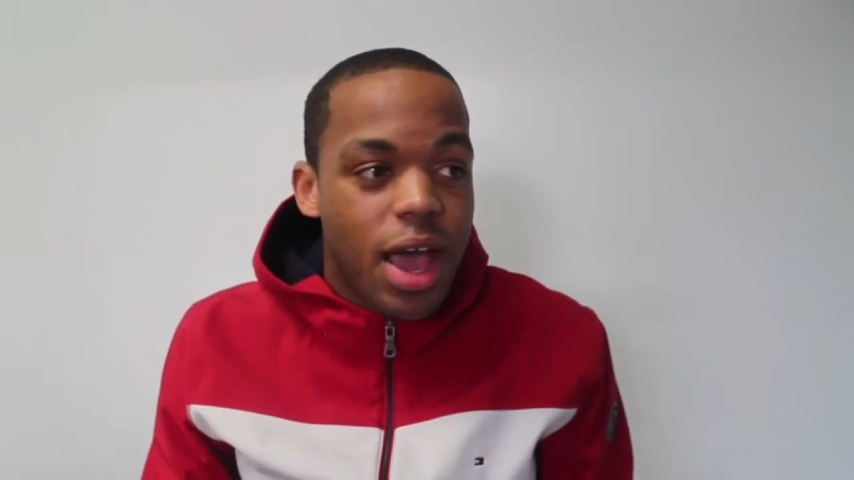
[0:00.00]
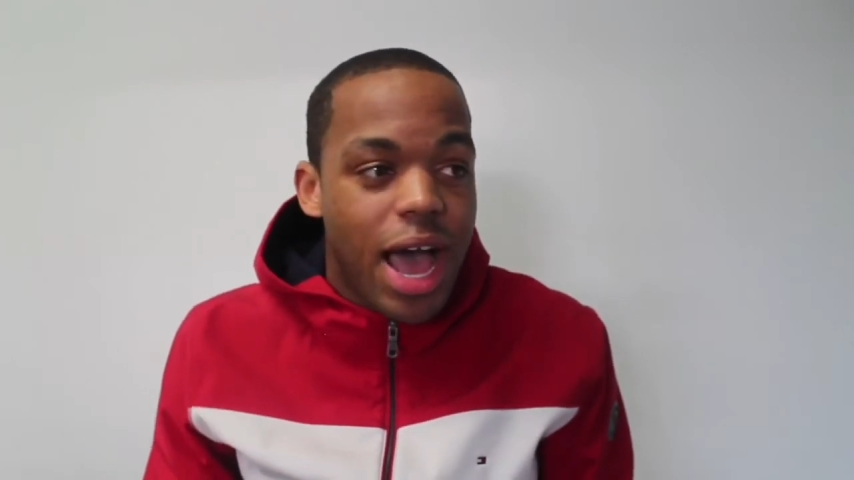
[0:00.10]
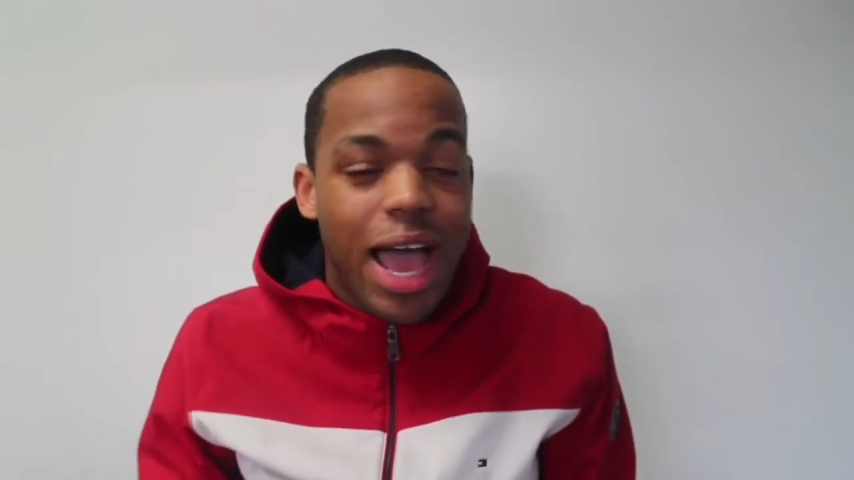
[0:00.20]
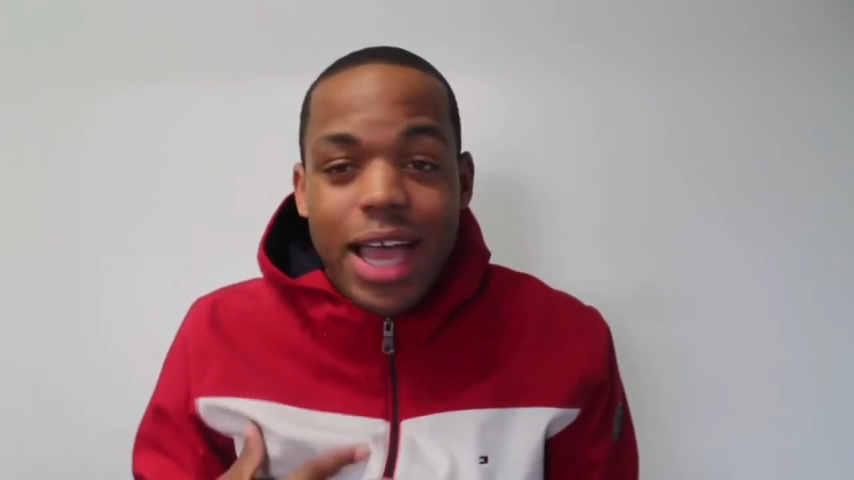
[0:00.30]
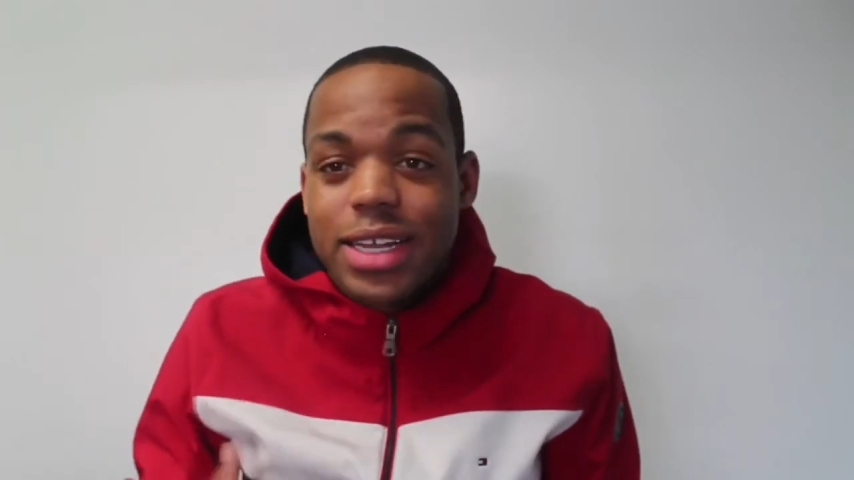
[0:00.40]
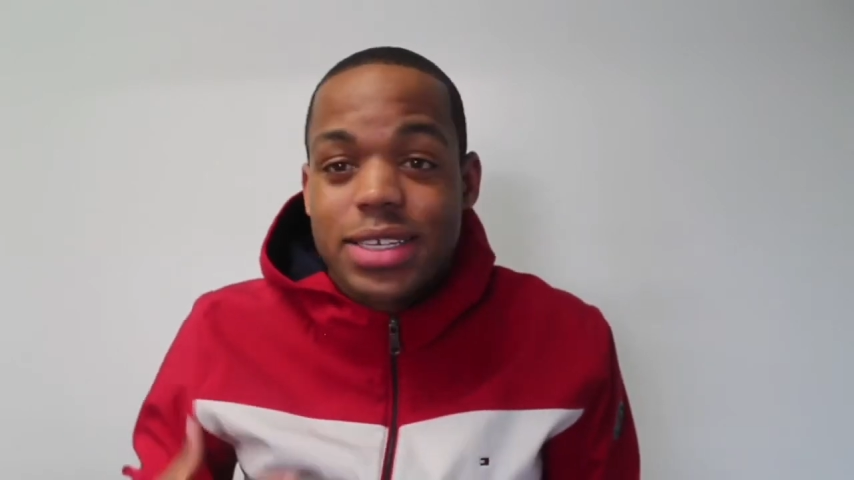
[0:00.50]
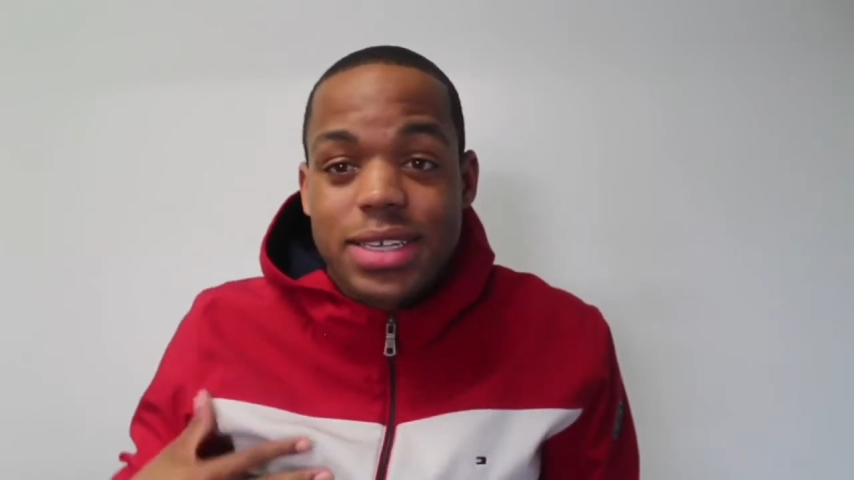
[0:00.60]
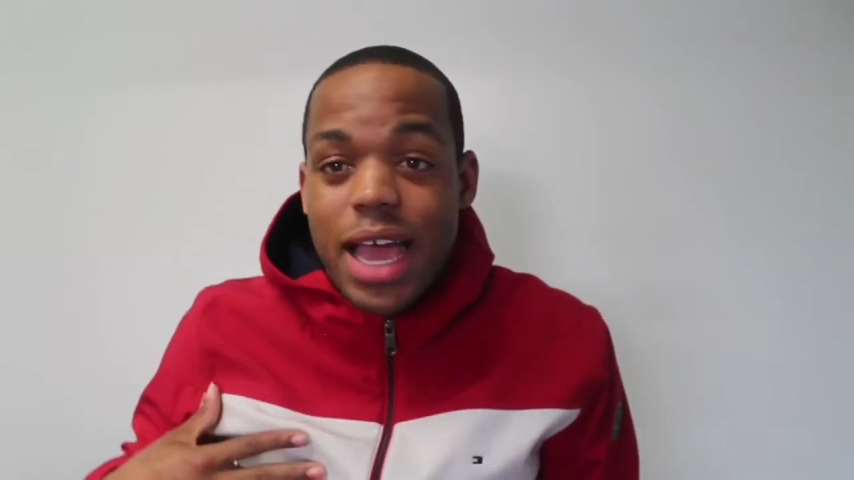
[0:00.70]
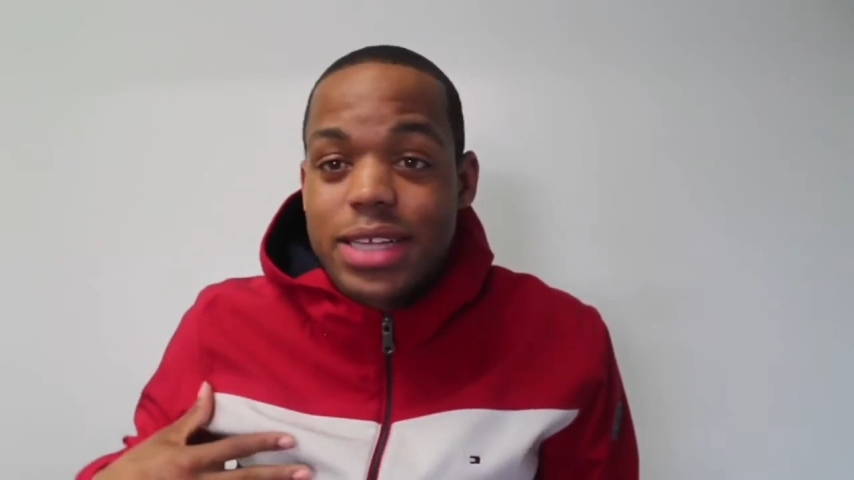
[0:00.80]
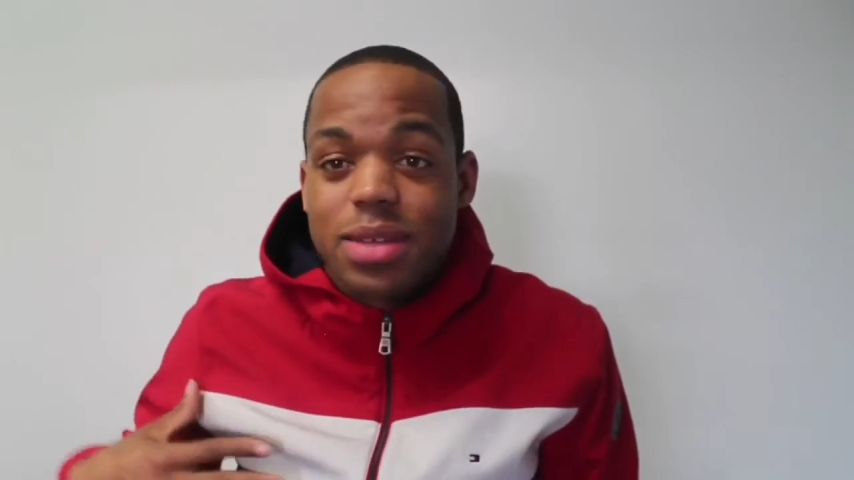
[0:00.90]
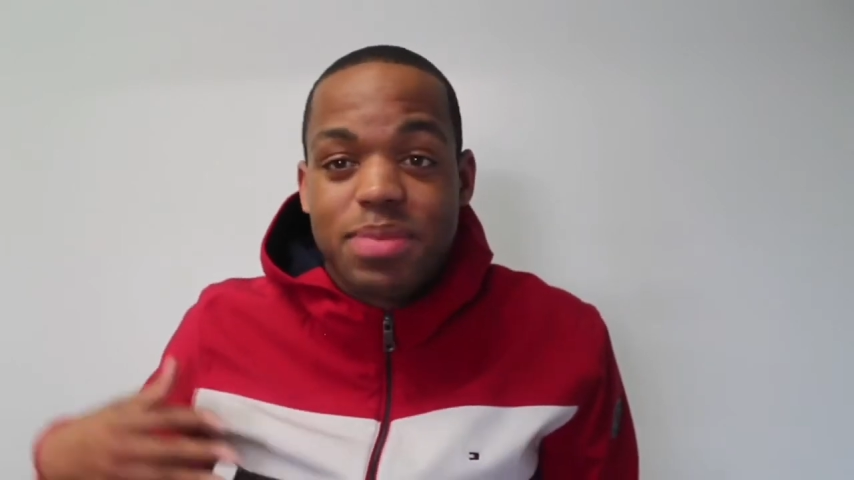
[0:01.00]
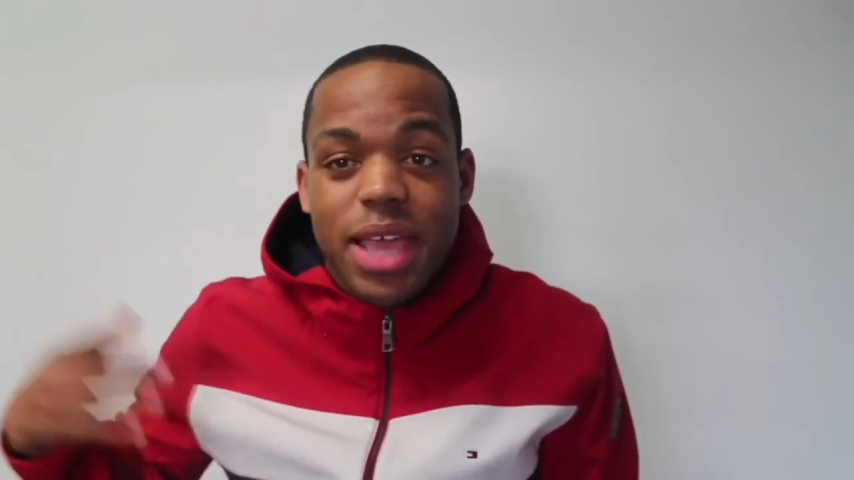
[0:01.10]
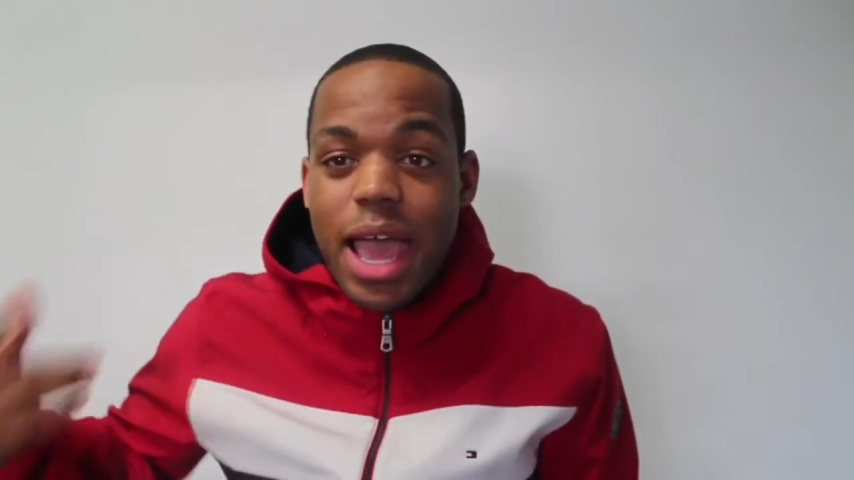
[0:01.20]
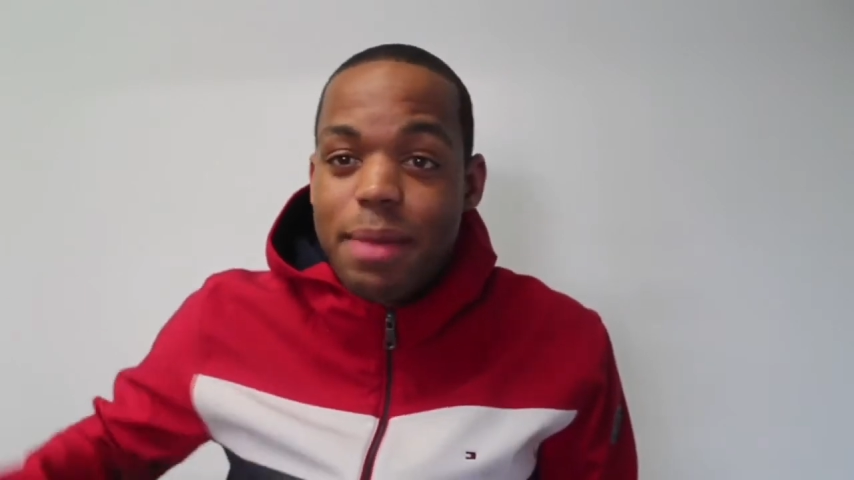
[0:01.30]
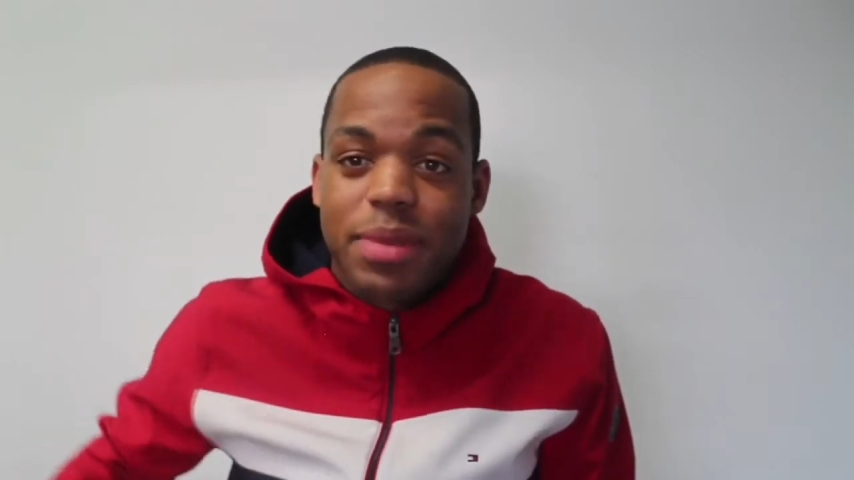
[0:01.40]
I decide to
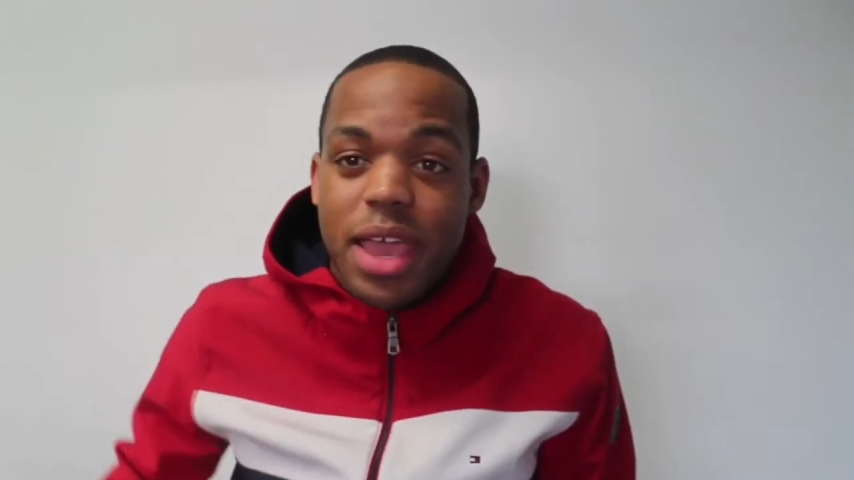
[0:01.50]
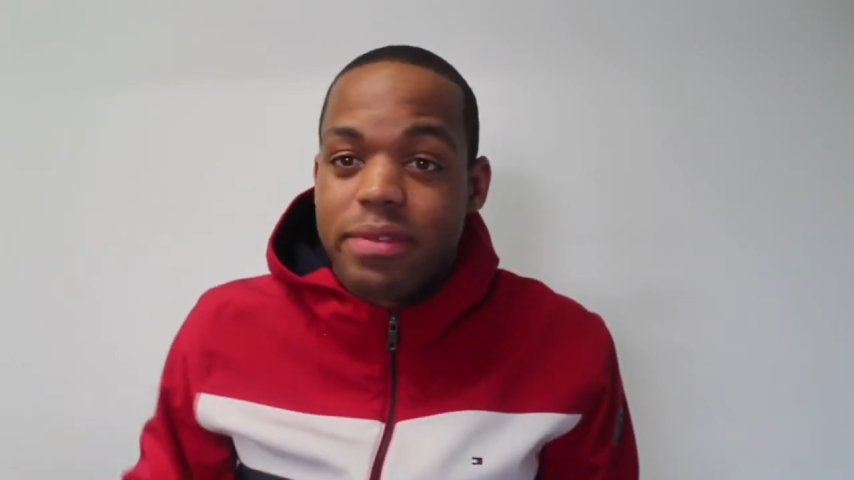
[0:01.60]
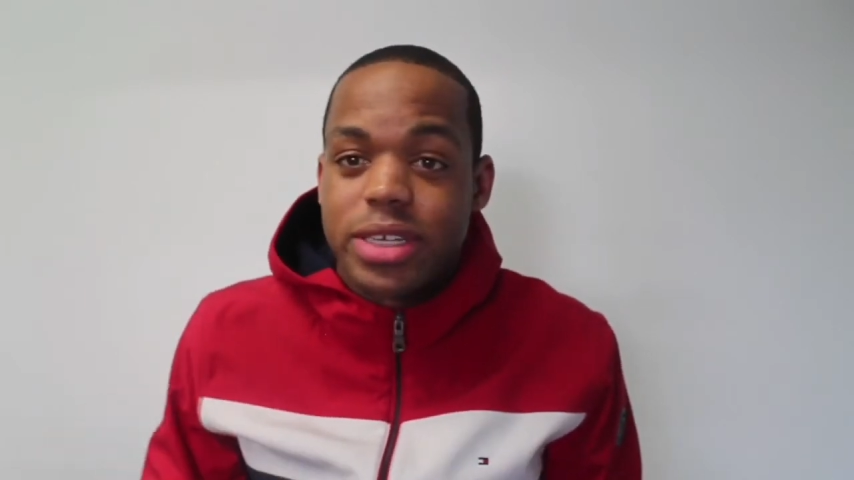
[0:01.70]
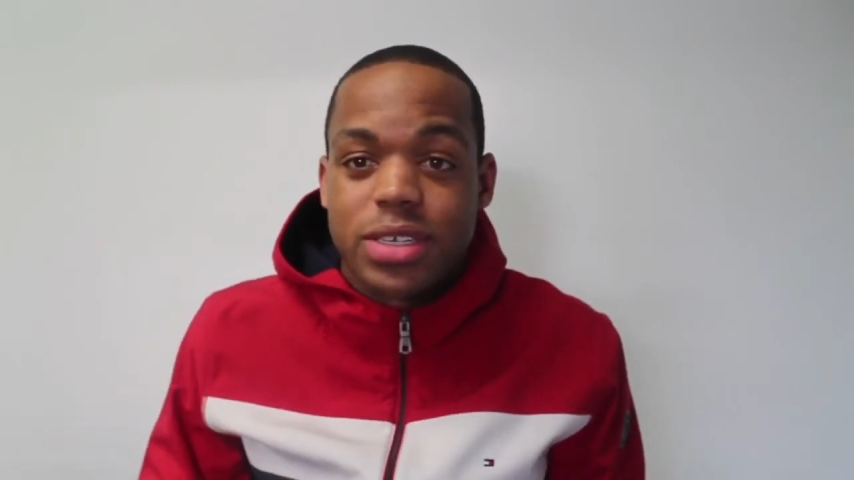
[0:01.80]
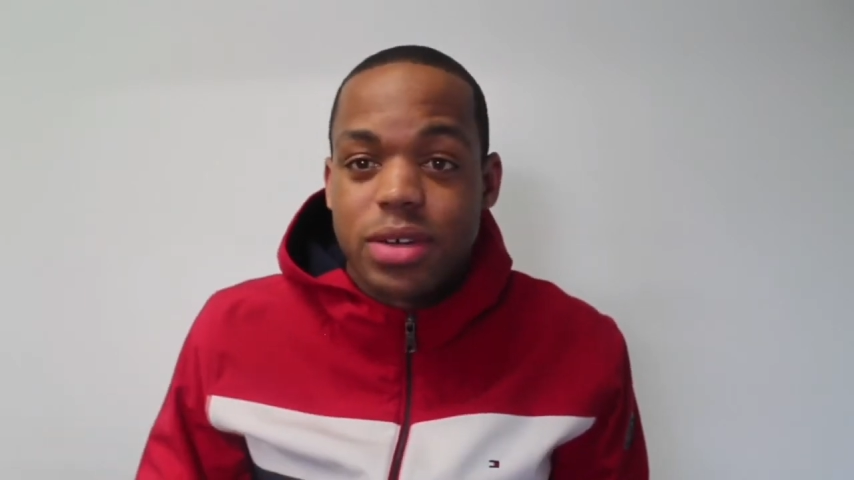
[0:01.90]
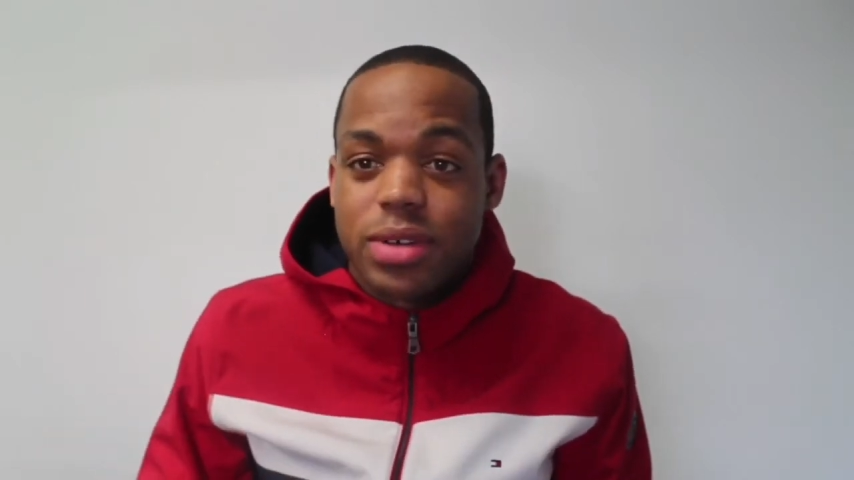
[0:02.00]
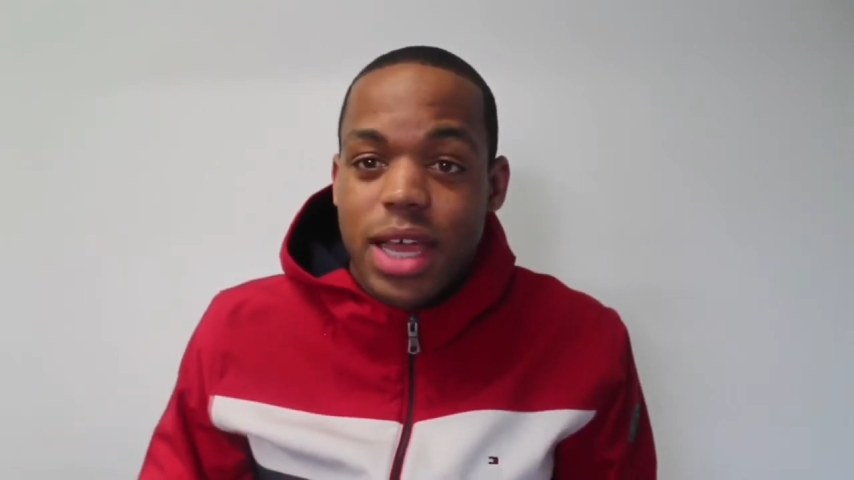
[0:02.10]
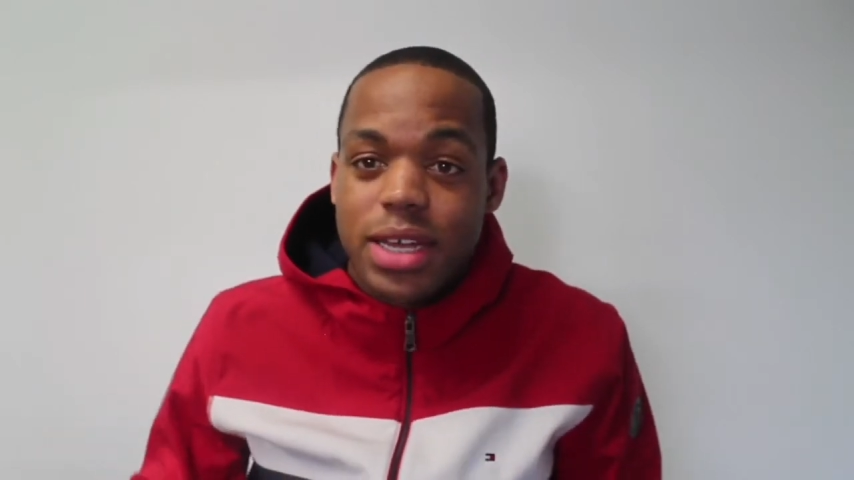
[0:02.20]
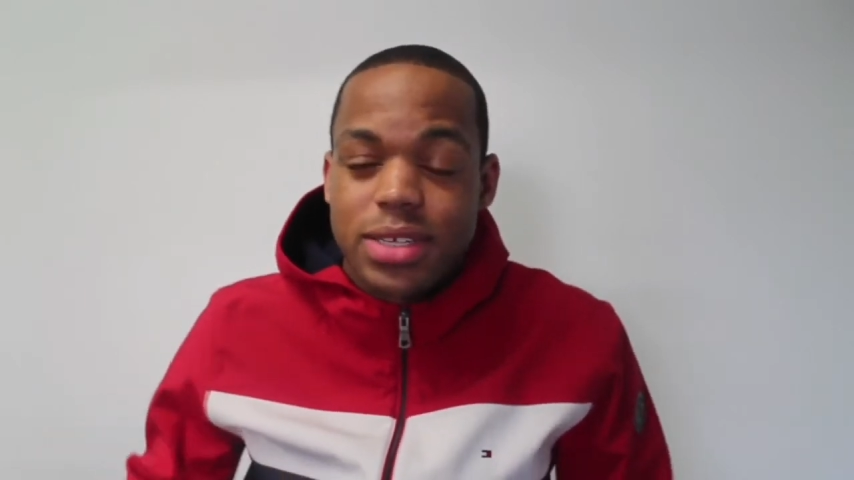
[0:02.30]
be happy every single day.